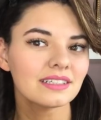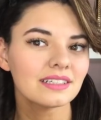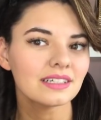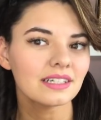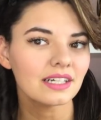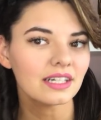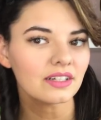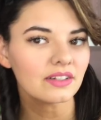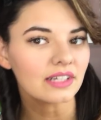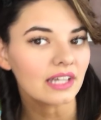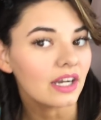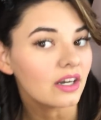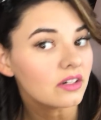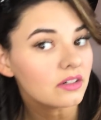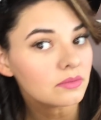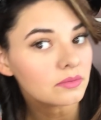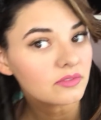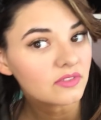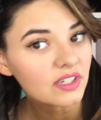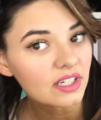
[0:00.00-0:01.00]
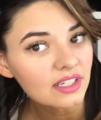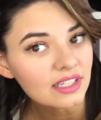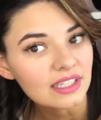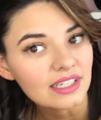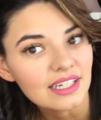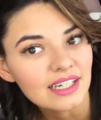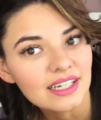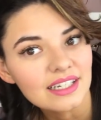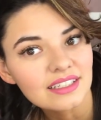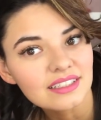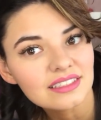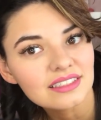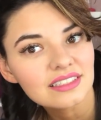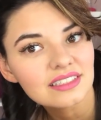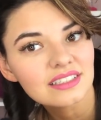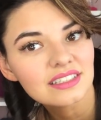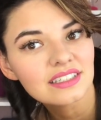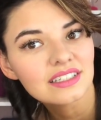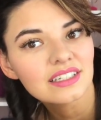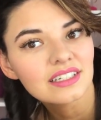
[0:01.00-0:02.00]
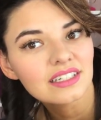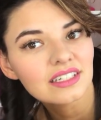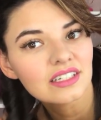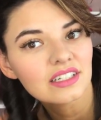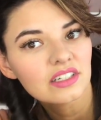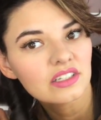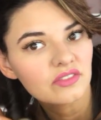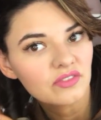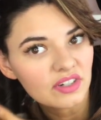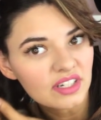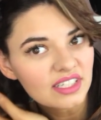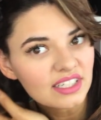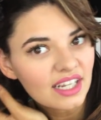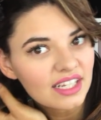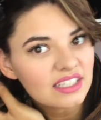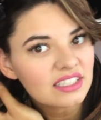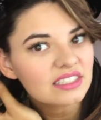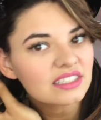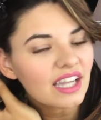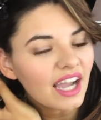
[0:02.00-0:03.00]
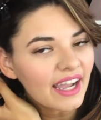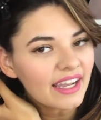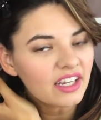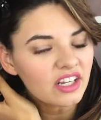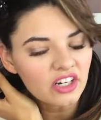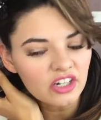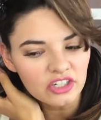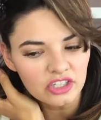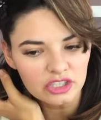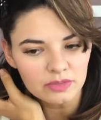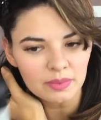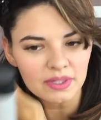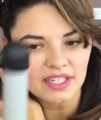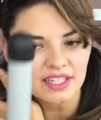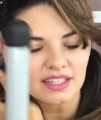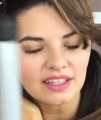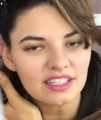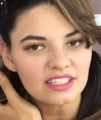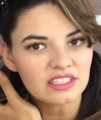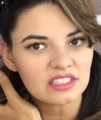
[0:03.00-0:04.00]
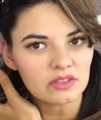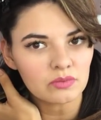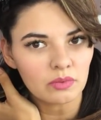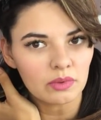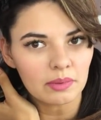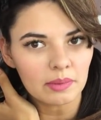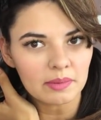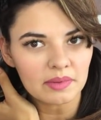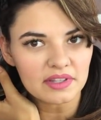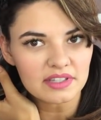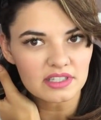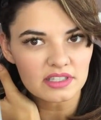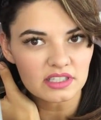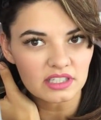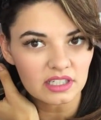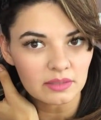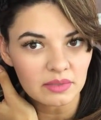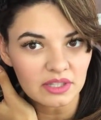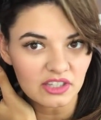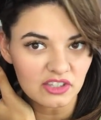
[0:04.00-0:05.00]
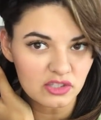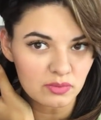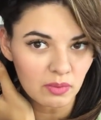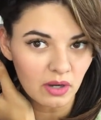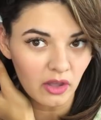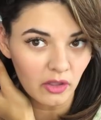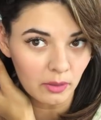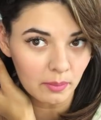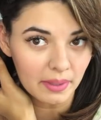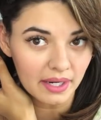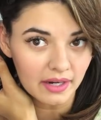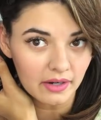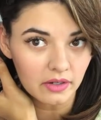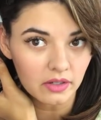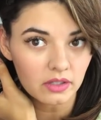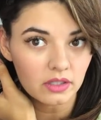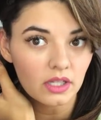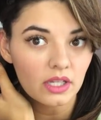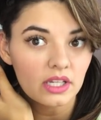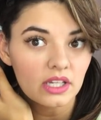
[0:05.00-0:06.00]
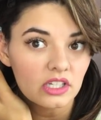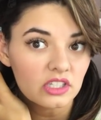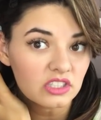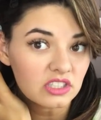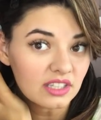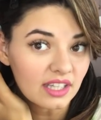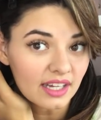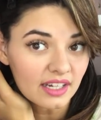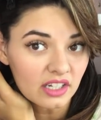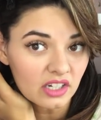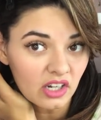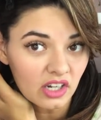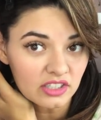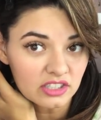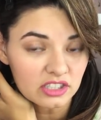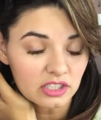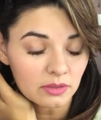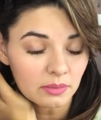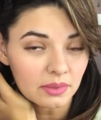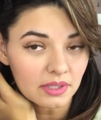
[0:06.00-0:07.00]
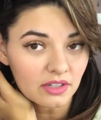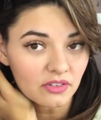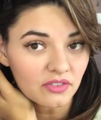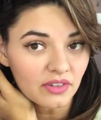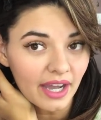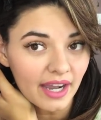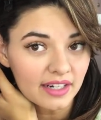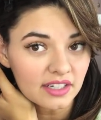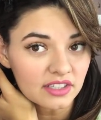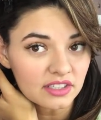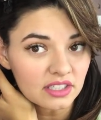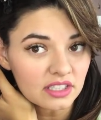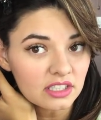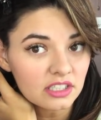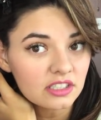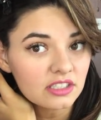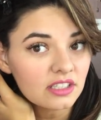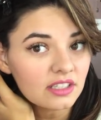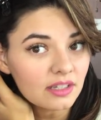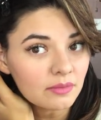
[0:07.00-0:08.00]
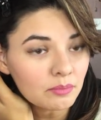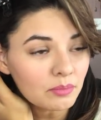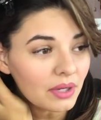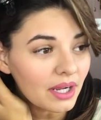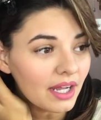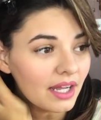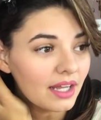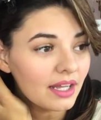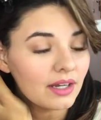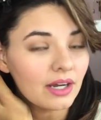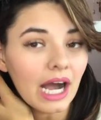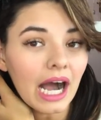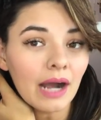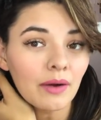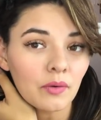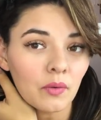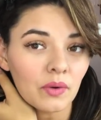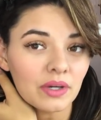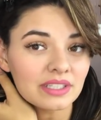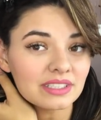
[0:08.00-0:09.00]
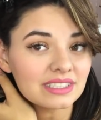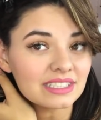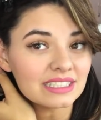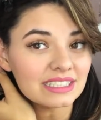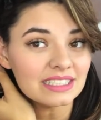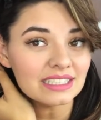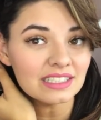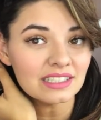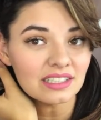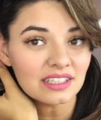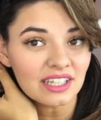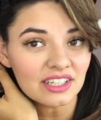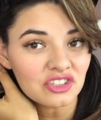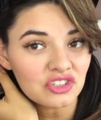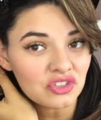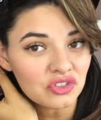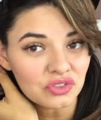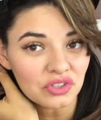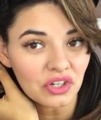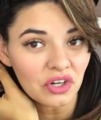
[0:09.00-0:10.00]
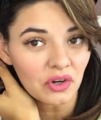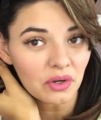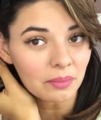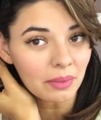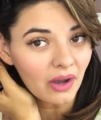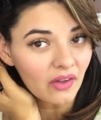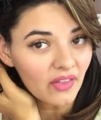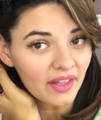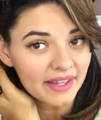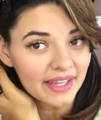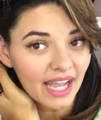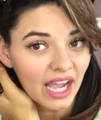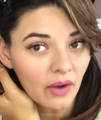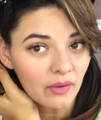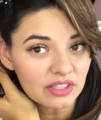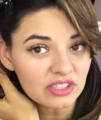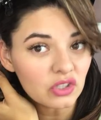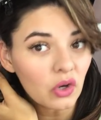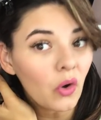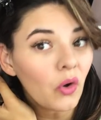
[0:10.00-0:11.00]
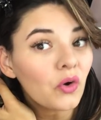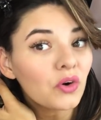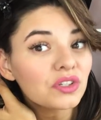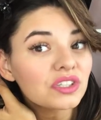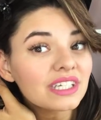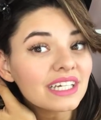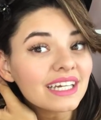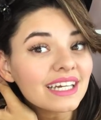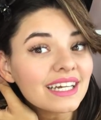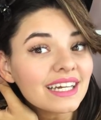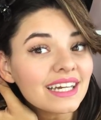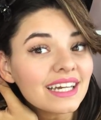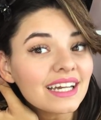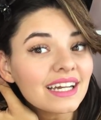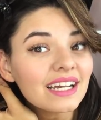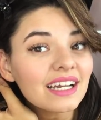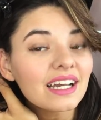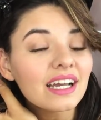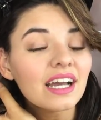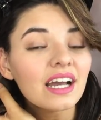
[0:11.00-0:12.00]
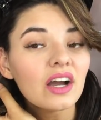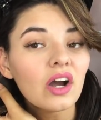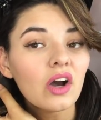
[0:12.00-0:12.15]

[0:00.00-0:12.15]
There we go. Very nice. Very nice tight curls. But again, remember this is going to be the smaller barrel, so that could also be a factor. But I'm going to let you know about like how it's holding,